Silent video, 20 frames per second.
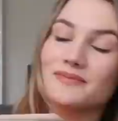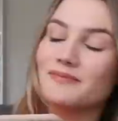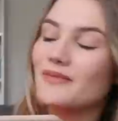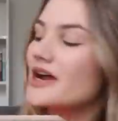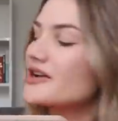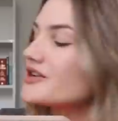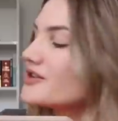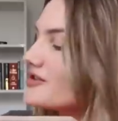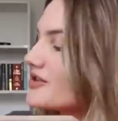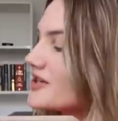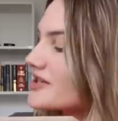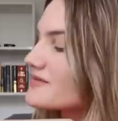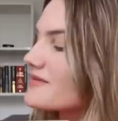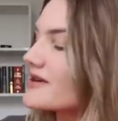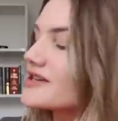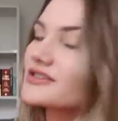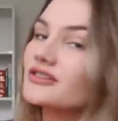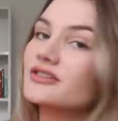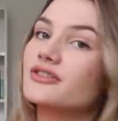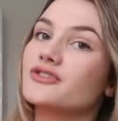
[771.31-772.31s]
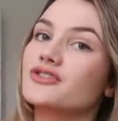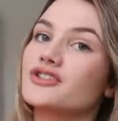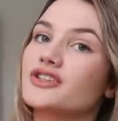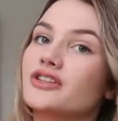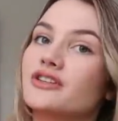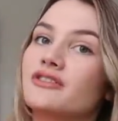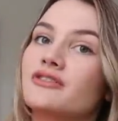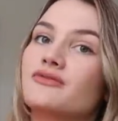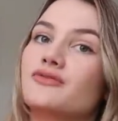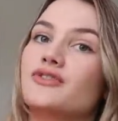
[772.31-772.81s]
My New Year's
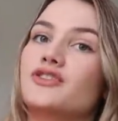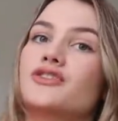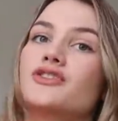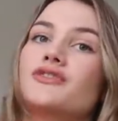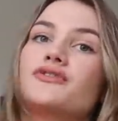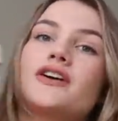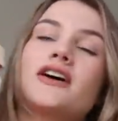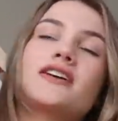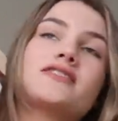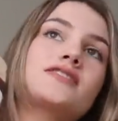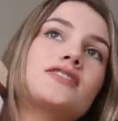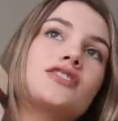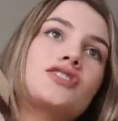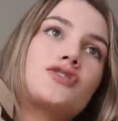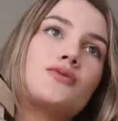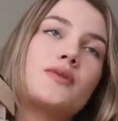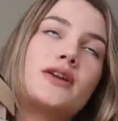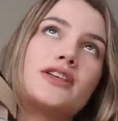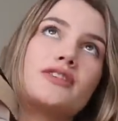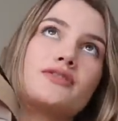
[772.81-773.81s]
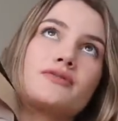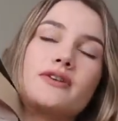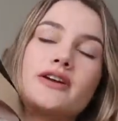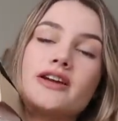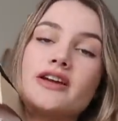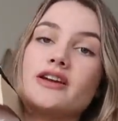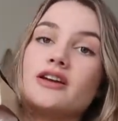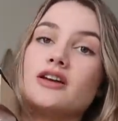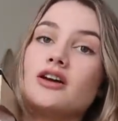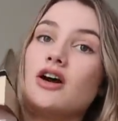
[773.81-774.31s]
resolution for
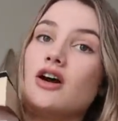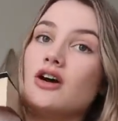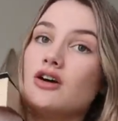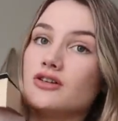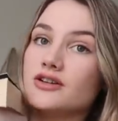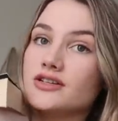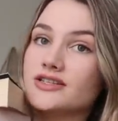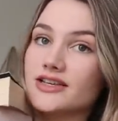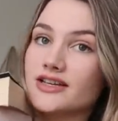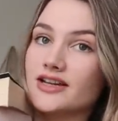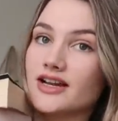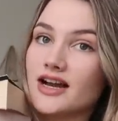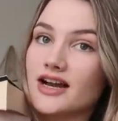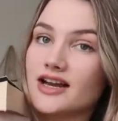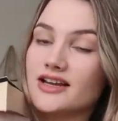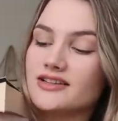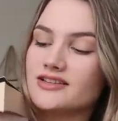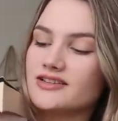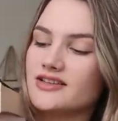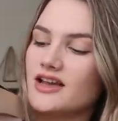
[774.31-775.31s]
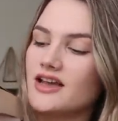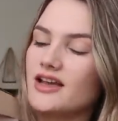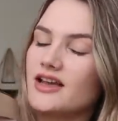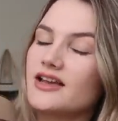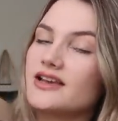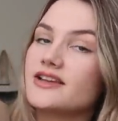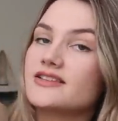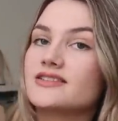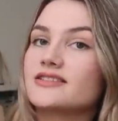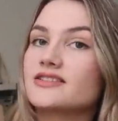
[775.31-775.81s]
2023 honestly guys
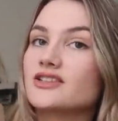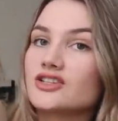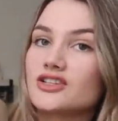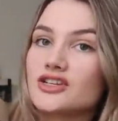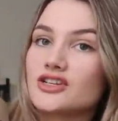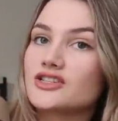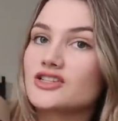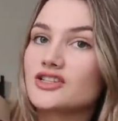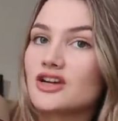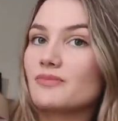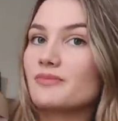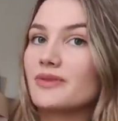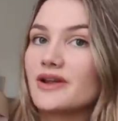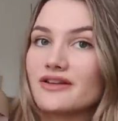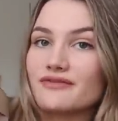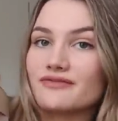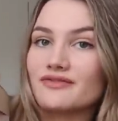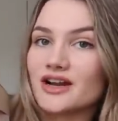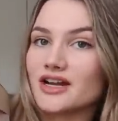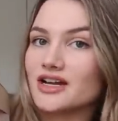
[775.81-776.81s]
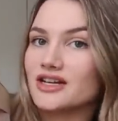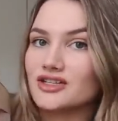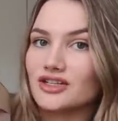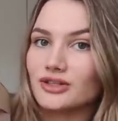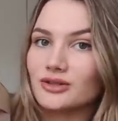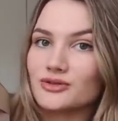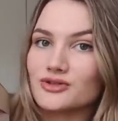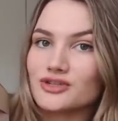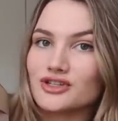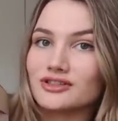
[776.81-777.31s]
is to stop being fucking
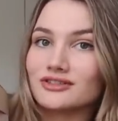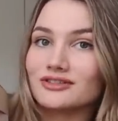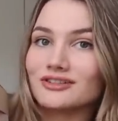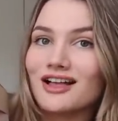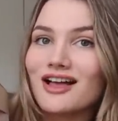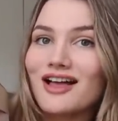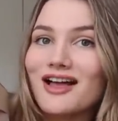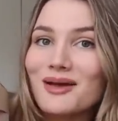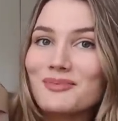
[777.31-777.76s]
delusional